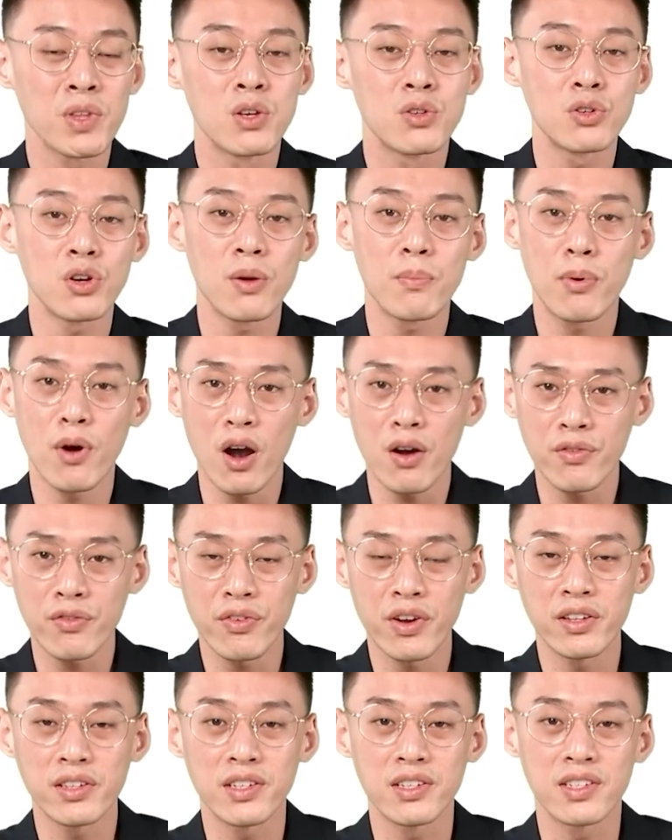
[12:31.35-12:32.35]
So apart
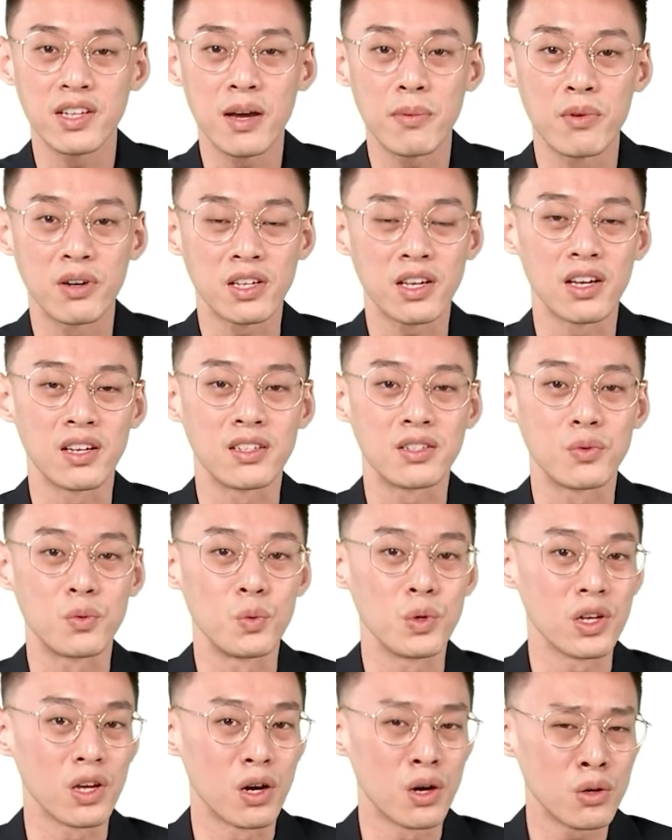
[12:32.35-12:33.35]
from the demo kit,
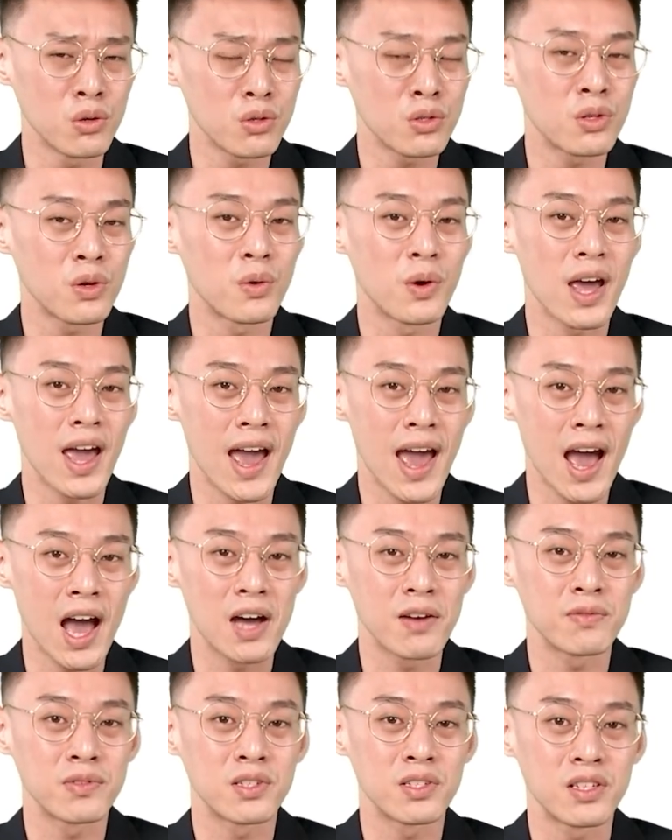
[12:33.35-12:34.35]
we also
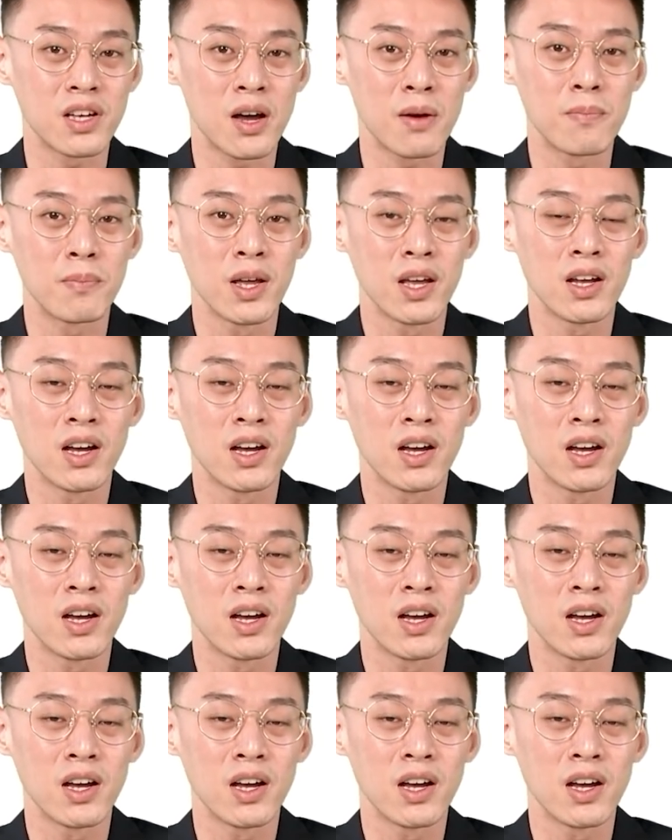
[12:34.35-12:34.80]
have some